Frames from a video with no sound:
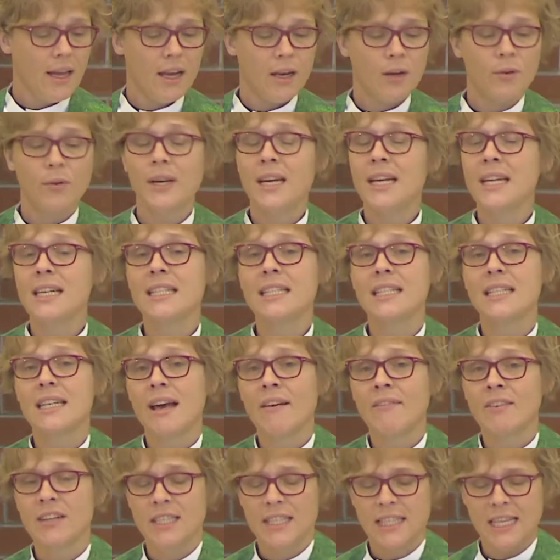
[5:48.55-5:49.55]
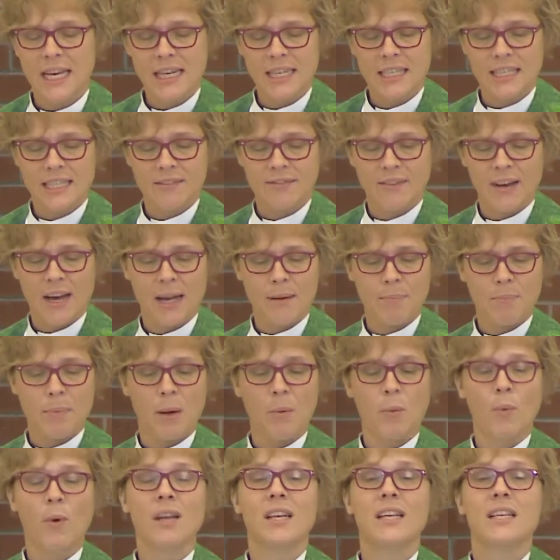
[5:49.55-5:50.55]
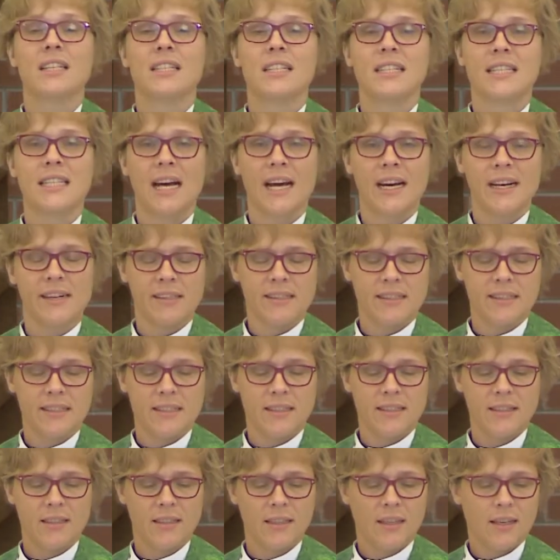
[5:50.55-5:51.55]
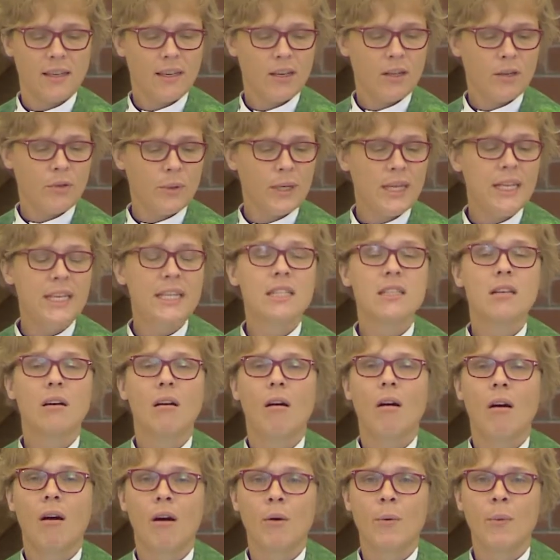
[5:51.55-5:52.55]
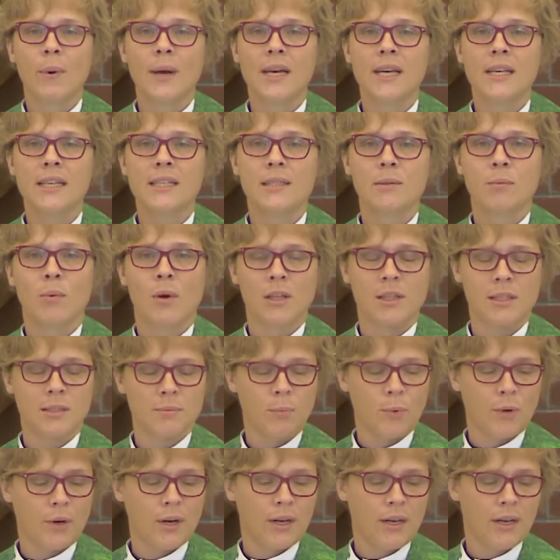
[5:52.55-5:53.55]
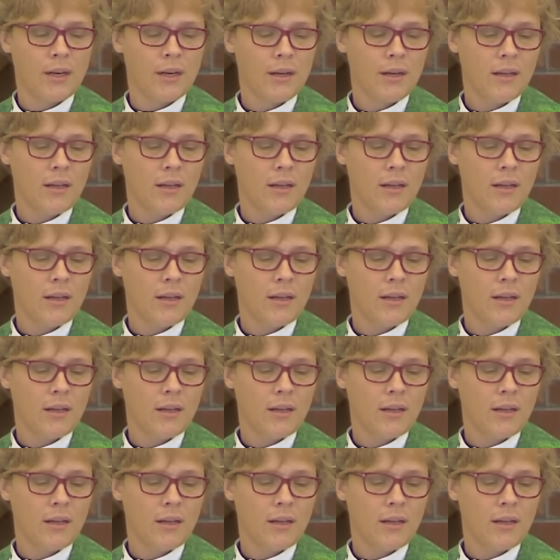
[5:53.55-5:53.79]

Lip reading: Greed is never satisfied by what it desires. Greed always wants more.